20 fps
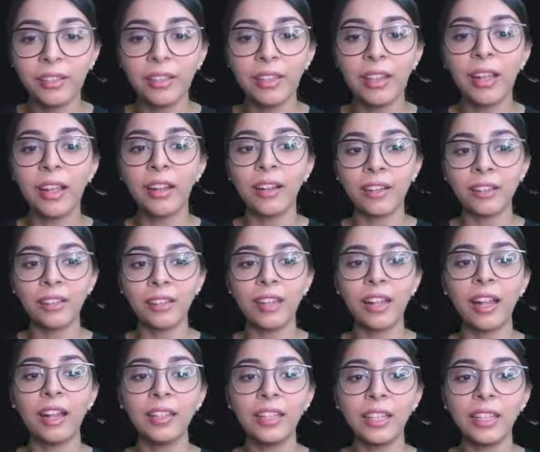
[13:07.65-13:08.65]

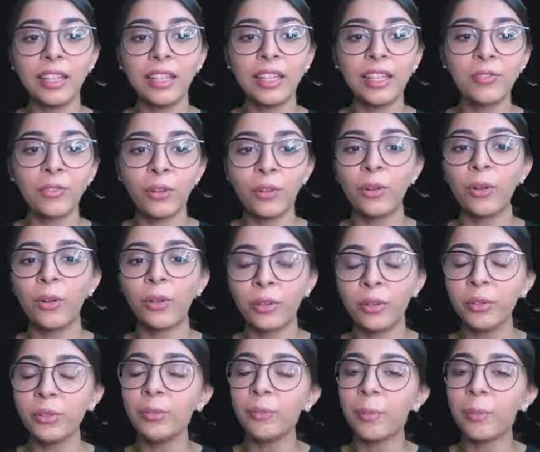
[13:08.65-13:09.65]
that he has
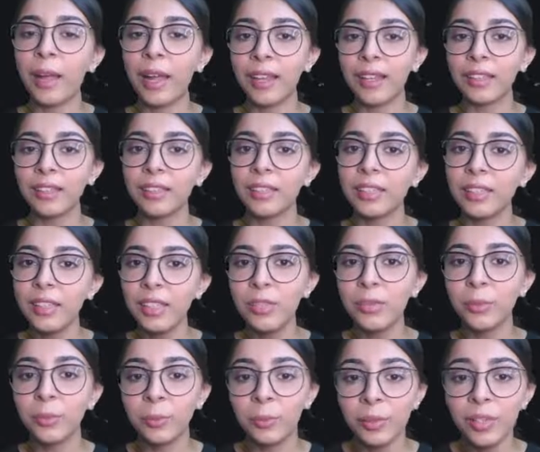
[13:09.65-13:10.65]
forgotten to pack his
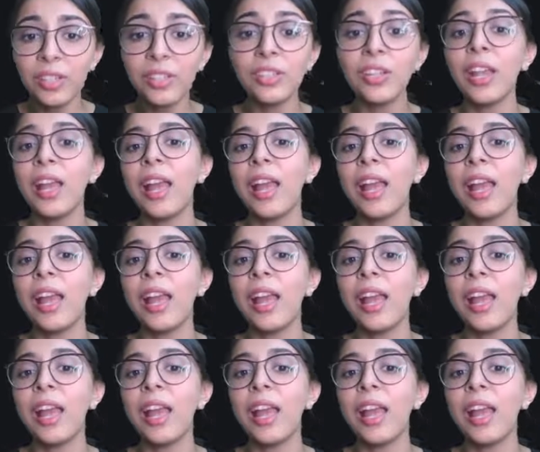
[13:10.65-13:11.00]
toothbrush,